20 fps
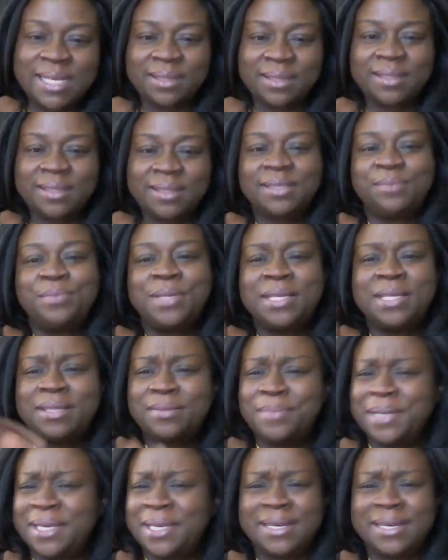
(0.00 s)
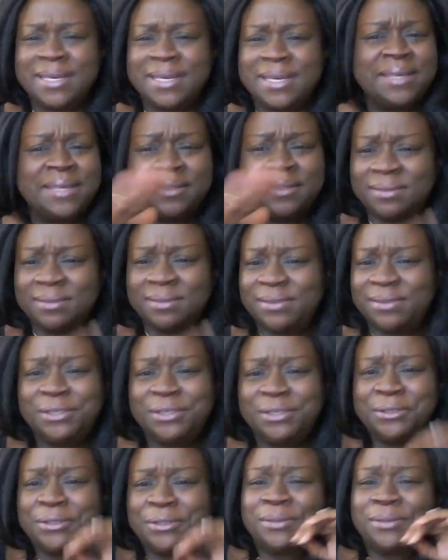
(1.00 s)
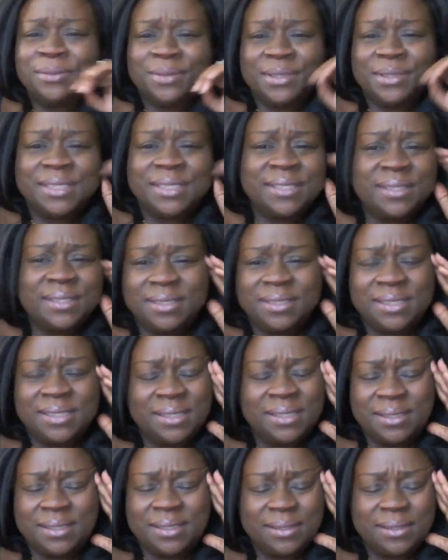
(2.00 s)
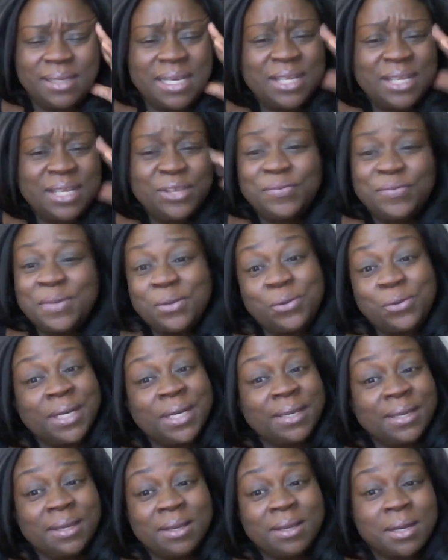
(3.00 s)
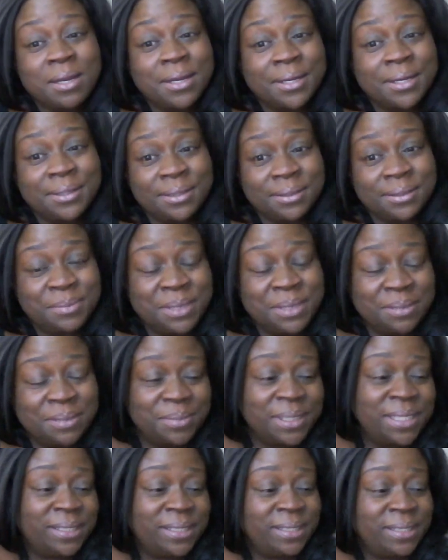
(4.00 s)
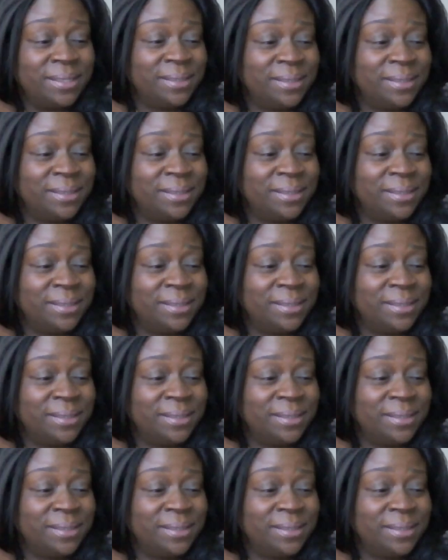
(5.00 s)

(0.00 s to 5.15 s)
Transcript: this be the beginning. It's you've been working hard. I mean, please,